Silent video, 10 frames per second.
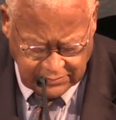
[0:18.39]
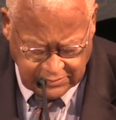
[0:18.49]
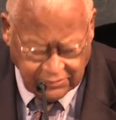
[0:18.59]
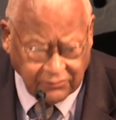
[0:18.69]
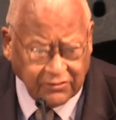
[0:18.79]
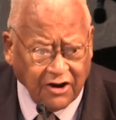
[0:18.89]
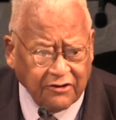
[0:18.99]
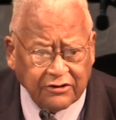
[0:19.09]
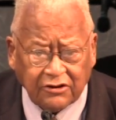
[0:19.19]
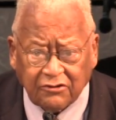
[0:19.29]
in this
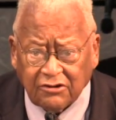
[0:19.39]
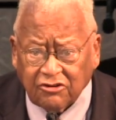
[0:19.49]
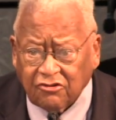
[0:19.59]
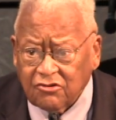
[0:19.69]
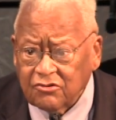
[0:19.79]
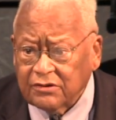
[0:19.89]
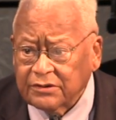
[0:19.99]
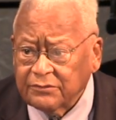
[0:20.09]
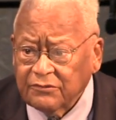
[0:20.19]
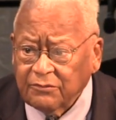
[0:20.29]
hour and to greet you,
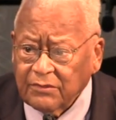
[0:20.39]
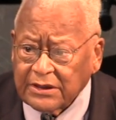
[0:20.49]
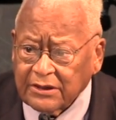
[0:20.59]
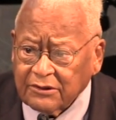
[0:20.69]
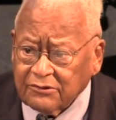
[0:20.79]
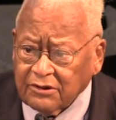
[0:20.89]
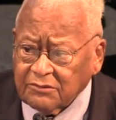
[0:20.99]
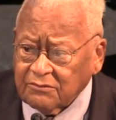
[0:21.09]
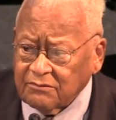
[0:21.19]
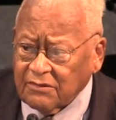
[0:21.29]

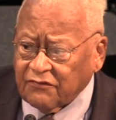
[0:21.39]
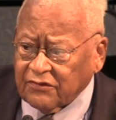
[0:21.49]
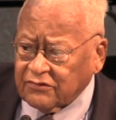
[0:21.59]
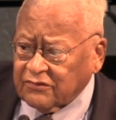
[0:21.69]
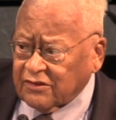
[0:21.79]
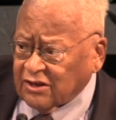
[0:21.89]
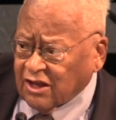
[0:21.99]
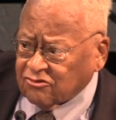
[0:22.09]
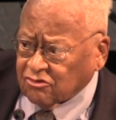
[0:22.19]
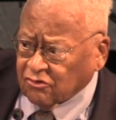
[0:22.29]
greet Memphis
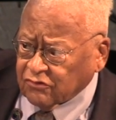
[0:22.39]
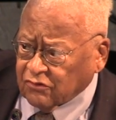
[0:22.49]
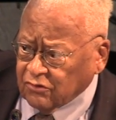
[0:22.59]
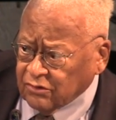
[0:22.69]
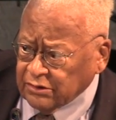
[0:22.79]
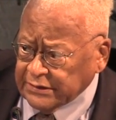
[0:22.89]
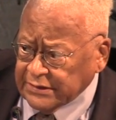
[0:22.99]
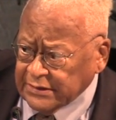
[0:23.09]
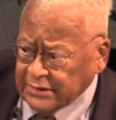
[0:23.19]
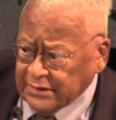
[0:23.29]
Theological School,
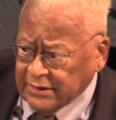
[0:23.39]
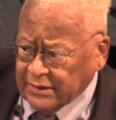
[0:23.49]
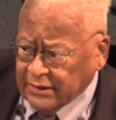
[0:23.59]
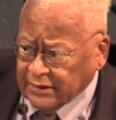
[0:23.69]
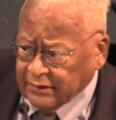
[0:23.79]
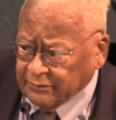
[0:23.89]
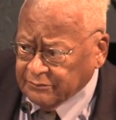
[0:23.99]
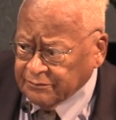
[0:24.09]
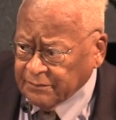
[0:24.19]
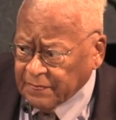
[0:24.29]

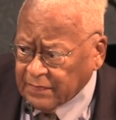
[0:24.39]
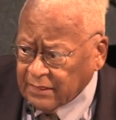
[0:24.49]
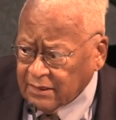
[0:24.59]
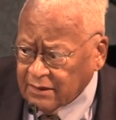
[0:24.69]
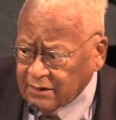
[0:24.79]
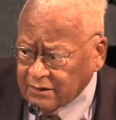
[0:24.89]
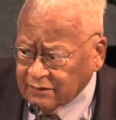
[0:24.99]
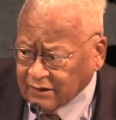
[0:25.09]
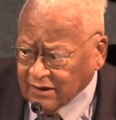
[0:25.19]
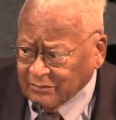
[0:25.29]

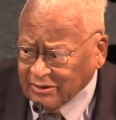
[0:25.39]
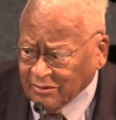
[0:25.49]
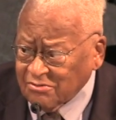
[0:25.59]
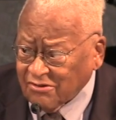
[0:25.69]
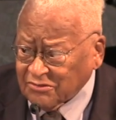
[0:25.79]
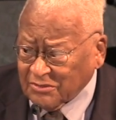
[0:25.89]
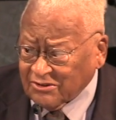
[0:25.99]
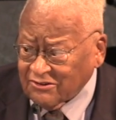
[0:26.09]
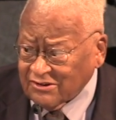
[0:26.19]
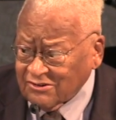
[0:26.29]
the Cumberland
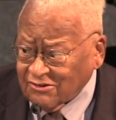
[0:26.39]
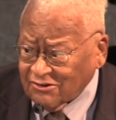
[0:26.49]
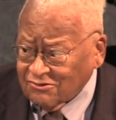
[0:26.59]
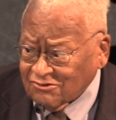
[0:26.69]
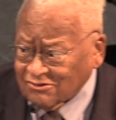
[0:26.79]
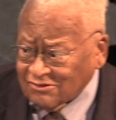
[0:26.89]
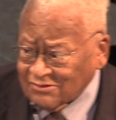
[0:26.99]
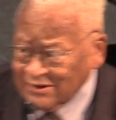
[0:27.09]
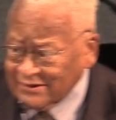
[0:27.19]
Presbyterian Church,